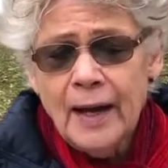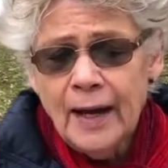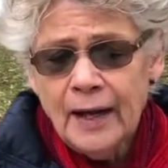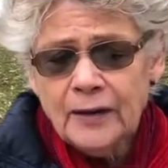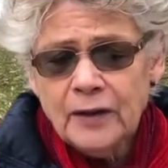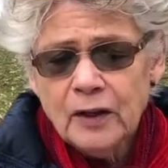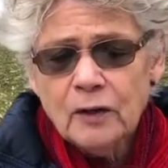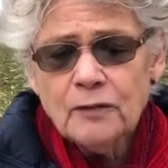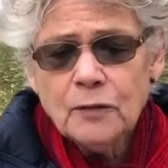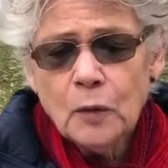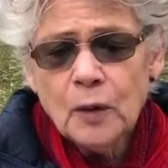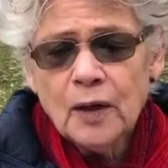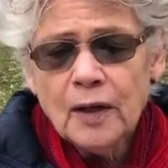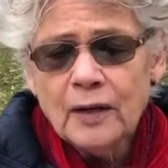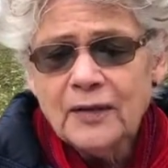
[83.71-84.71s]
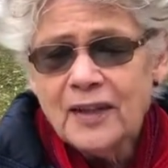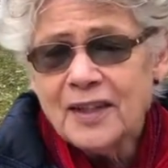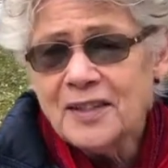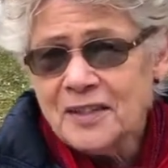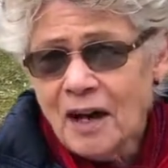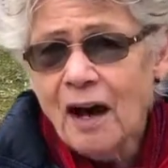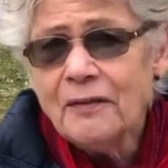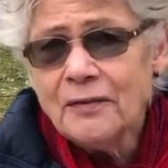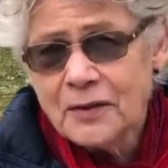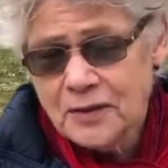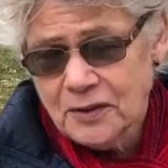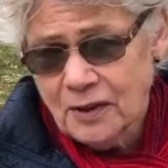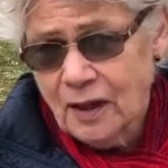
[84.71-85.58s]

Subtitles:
And therefore, the toughest